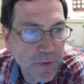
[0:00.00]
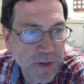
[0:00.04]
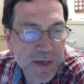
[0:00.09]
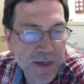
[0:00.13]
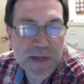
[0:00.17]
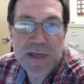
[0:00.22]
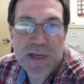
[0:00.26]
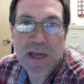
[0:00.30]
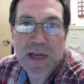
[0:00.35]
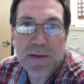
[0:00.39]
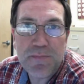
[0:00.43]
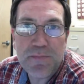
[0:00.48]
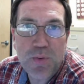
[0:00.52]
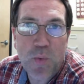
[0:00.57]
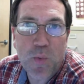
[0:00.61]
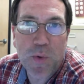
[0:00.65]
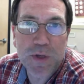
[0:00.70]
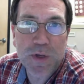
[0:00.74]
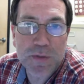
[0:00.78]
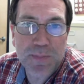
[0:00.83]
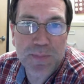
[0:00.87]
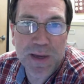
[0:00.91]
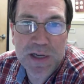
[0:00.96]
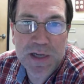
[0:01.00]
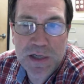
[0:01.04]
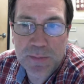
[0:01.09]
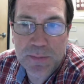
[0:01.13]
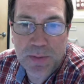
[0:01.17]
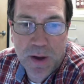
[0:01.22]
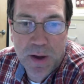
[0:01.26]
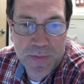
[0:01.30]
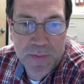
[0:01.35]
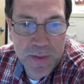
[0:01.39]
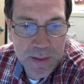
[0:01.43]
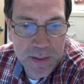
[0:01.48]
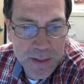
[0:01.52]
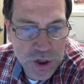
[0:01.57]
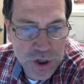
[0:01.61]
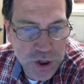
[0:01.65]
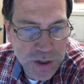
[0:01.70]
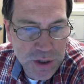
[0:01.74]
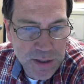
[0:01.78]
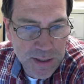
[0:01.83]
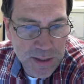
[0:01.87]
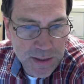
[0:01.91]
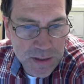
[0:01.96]
Then 10 points based upon the
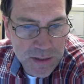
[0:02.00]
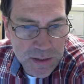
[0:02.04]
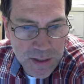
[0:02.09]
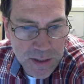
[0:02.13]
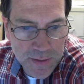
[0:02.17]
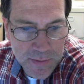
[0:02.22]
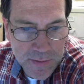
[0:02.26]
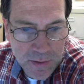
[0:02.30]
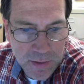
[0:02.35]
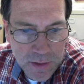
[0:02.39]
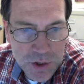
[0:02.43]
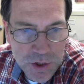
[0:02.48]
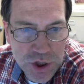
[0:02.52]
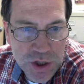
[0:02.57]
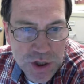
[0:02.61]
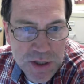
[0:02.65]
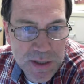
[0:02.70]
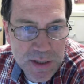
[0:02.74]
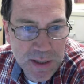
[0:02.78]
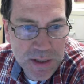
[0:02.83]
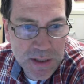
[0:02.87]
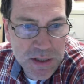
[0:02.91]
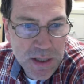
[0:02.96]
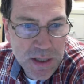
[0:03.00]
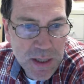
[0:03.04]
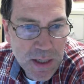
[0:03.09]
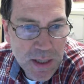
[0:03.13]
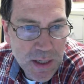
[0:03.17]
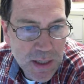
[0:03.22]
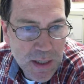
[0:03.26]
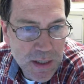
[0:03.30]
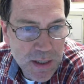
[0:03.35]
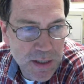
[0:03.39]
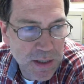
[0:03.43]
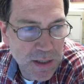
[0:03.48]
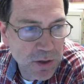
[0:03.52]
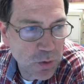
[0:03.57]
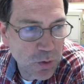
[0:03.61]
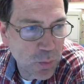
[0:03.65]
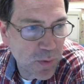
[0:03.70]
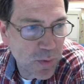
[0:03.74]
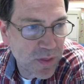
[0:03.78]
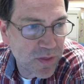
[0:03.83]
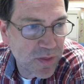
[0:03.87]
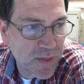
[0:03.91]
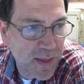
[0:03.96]
logistics. And the logistics
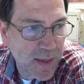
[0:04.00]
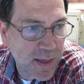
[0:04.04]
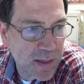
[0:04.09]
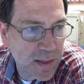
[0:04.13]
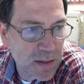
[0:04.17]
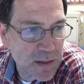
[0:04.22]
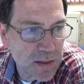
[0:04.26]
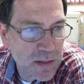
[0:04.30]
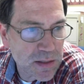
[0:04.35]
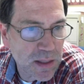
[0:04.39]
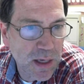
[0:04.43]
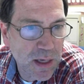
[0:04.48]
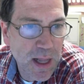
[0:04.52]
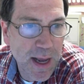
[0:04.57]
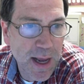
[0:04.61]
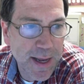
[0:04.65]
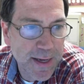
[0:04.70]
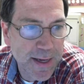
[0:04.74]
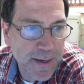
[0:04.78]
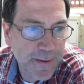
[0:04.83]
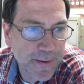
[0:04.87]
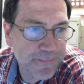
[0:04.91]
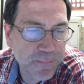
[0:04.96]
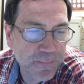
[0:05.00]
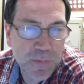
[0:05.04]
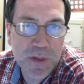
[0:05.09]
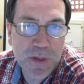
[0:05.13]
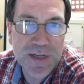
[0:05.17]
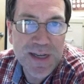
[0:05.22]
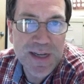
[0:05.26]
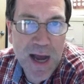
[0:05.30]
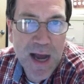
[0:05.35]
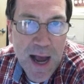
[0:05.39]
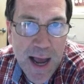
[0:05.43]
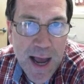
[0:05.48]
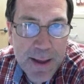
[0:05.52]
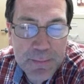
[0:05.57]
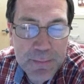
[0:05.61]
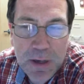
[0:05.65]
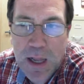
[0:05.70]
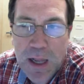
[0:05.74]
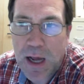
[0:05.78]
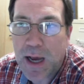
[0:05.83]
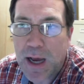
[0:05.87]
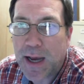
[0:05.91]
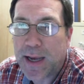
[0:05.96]
deal with things like the
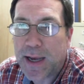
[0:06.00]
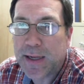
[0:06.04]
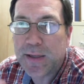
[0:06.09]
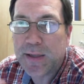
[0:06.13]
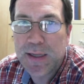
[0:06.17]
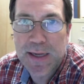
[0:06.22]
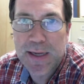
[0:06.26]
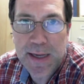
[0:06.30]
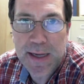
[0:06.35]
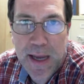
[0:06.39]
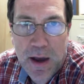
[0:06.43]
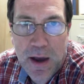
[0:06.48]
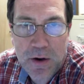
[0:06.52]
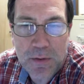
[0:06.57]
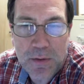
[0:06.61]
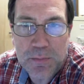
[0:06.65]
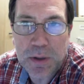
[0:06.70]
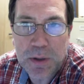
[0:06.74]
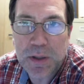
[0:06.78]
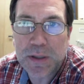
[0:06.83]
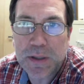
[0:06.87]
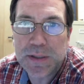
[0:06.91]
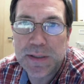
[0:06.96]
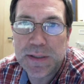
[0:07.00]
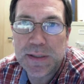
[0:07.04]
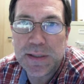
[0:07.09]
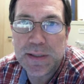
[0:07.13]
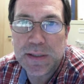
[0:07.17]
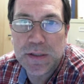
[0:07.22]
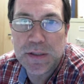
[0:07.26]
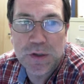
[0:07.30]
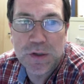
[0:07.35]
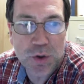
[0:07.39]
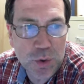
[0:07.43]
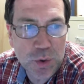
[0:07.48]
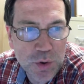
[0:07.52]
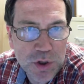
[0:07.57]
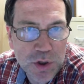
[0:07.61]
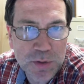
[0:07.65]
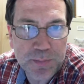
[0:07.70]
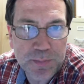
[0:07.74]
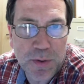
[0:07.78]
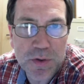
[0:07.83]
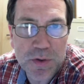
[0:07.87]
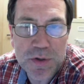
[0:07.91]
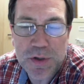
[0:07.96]
timeline, the accountability, who's
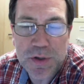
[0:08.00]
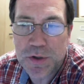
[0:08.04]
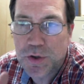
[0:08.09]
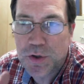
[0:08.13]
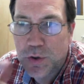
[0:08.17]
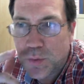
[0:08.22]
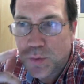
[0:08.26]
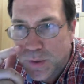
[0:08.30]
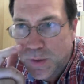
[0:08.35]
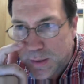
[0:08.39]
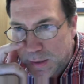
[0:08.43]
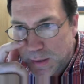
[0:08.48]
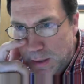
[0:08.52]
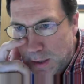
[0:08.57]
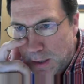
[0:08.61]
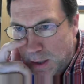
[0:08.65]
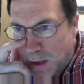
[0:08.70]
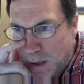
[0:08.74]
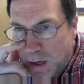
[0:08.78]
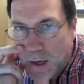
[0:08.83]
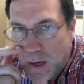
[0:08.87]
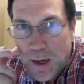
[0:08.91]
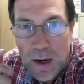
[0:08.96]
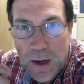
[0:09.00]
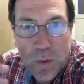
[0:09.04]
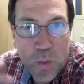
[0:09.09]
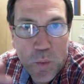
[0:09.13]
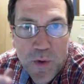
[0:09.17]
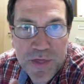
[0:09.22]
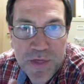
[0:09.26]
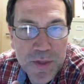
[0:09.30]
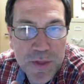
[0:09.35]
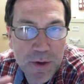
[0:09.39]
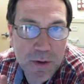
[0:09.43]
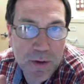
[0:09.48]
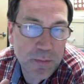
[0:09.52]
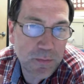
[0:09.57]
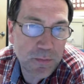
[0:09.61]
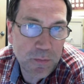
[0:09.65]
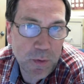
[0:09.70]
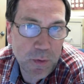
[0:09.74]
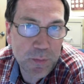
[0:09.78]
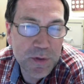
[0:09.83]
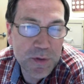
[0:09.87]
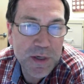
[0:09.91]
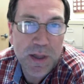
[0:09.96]
supposed to do it, what
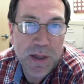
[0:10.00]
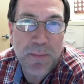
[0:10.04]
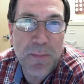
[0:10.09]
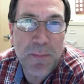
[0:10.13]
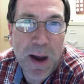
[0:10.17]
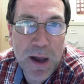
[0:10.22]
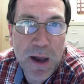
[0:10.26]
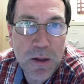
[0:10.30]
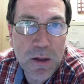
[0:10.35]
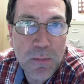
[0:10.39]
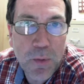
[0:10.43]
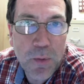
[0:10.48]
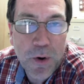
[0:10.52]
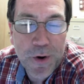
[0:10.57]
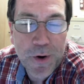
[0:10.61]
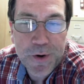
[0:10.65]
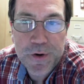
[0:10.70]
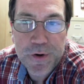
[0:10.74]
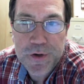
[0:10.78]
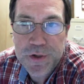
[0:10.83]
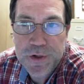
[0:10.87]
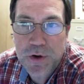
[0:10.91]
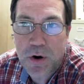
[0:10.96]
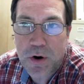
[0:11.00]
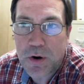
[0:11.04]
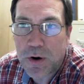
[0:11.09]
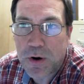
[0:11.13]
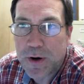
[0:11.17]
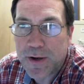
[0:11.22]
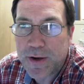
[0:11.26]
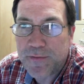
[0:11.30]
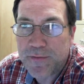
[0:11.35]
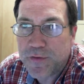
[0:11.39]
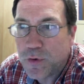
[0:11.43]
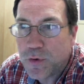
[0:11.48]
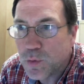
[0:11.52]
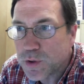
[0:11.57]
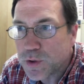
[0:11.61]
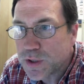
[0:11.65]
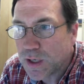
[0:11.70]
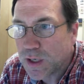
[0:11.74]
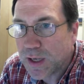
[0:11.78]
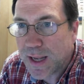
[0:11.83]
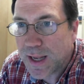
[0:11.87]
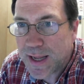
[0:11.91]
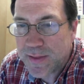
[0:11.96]
we would say the mile markers are. If you
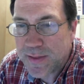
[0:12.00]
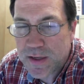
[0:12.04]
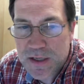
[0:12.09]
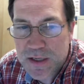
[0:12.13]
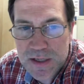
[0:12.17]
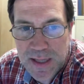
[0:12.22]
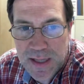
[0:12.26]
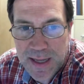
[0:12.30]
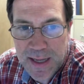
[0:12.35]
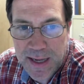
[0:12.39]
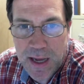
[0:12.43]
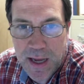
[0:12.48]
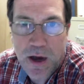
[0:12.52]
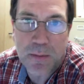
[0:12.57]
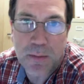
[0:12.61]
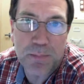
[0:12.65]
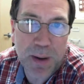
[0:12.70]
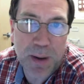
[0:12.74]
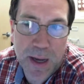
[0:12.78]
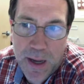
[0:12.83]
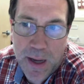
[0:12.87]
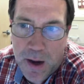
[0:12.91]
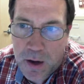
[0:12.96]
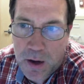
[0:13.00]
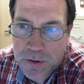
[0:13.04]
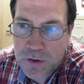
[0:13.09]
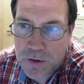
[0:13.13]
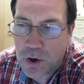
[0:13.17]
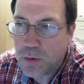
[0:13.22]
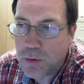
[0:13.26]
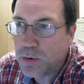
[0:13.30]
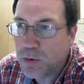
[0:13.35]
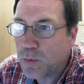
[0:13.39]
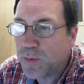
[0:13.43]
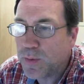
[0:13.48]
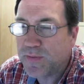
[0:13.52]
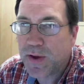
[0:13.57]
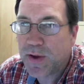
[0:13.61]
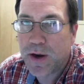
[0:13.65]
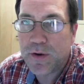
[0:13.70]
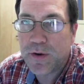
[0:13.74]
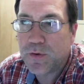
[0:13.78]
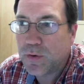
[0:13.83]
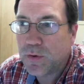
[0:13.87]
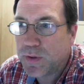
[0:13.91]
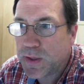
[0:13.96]
were to lay this thing out by October, we've
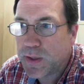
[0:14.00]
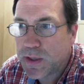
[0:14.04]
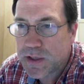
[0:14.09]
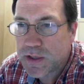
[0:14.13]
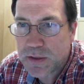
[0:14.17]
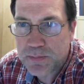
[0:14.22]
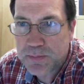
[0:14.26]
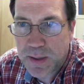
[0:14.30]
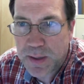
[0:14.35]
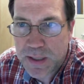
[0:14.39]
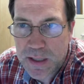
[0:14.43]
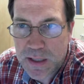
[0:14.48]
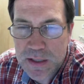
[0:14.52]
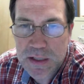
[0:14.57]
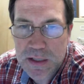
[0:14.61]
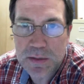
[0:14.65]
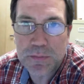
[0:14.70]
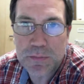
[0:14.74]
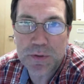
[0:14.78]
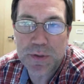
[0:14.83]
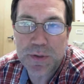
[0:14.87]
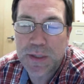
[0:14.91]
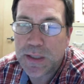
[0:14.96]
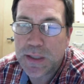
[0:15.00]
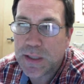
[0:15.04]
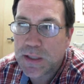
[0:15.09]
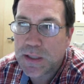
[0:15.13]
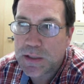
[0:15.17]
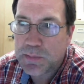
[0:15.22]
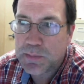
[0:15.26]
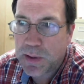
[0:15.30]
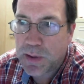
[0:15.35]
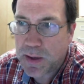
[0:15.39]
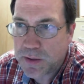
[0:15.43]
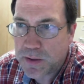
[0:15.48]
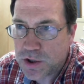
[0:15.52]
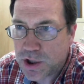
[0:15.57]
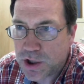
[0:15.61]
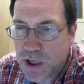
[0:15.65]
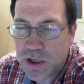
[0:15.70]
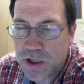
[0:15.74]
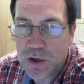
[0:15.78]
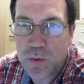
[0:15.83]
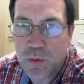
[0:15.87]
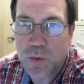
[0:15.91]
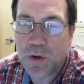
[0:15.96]
got to do this, by December this, by
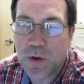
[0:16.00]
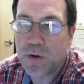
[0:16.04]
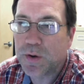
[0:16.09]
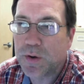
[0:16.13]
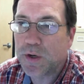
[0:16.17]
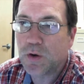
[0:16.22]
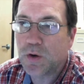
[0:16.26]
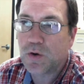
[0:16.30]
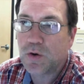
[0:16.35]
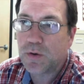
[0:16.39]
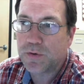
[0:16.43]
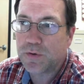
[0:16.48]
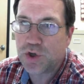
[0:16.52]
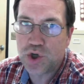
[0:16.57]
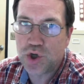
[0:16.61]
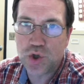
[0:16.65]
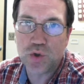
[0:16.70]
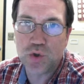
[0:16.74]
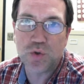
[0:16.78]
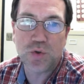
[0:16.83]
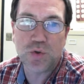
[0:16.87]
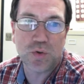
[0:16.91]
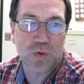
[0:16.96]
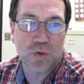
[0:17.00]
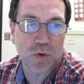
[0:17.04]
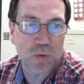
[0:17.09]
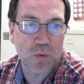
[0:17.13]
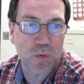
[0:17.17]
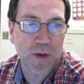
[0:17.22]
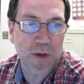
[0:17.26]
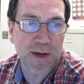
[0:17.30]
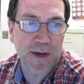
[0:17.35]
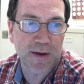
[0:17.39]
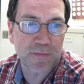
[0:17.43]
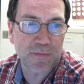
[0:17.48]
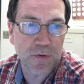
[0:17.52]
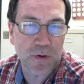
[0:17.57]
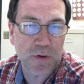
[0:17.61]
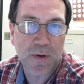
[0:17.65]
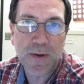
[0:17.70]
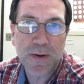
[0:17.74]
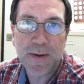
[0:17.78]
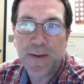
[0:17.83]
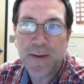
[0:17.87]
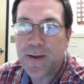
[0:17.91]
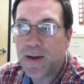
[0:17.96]
January or June or
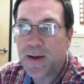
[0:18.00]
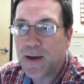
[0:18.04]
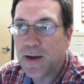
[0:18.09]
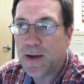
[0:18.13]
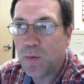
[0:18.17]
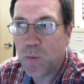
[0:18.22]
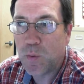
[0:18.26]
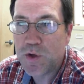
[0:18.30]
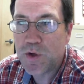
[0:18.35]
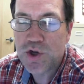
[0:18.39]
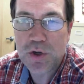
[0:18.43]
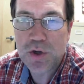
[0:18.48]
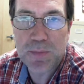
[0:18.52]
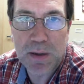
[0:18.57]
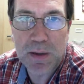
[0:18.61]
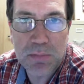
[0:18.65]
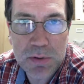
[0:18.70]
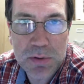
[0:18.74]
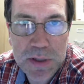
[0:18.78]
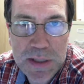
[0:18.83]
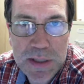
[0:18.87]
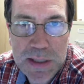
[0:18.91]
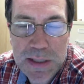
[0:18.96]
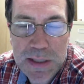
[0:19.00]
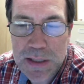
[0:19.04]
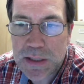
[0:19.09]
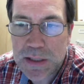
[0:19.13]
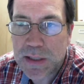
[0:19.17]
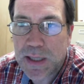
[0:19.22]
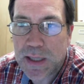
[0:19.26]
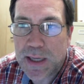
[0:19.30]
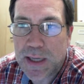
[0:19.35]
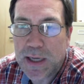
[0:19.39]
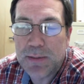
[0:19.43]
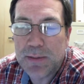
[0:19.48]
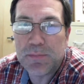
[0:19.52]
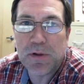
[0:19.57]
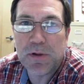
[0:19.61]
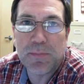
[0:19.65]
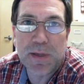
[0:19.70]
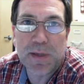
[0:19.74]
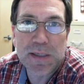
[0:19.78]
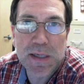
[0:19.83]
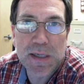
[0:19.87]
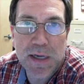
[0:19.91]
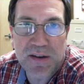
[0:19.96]
whatever, we should be able to see this thing
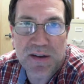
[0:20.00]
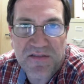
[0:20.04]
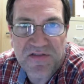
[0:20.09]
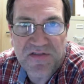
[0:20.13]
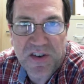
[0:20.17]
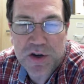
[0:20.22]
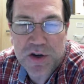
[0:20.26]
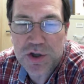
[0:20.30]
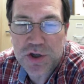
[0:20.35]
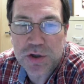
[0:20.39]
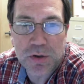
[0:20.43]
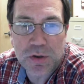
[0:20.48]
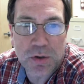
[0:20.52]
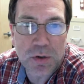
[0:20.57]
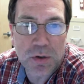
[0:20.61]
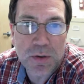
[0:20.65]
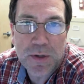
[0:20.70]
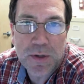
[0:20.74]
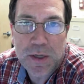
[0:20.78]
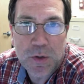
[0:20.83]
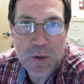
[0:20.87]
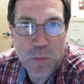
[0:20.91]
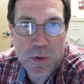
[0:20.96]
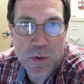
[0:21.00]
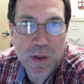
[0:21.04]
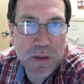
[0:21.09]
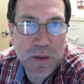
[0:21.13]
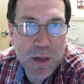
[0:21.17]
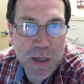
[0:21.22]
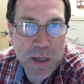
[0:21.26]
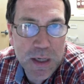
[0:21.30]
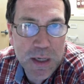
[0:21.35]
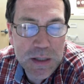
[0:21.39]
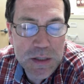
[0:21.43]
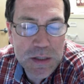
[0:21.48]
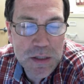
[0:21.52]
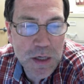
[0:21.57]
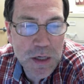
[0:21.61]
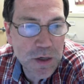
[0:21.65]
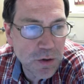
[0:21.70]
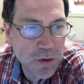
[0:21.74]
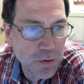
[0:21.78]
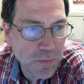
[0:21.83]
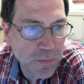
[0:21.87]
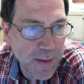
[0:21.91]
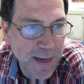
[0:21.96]
implemented and functional within the next
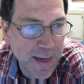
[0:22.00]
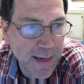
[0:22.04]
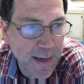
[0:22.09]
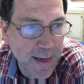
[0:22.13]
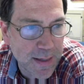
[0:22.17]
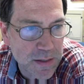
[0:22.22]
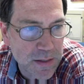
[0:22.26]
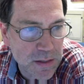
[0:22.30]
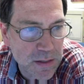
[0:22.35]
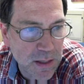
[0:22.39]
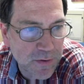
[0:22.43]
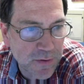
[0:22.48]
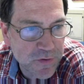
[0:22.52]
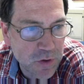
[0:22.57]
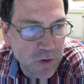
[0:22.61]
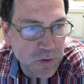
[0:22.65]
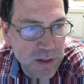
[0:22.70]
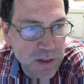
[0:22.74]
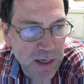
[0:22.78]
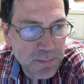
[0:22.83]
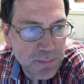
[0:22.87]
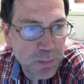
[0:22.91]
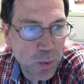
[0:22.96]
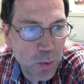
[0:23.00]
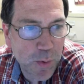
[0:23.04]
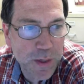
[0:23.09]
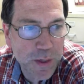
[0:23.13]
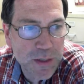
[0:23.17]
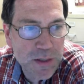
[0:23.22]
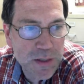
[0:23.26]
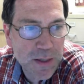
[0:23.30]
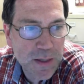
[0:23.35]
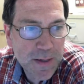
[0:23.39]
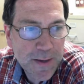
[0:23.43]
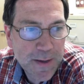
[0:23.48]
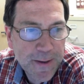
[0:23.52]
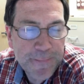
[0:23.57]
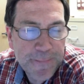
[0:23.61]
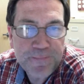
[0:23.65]
year, that kind of stuff. So 10 points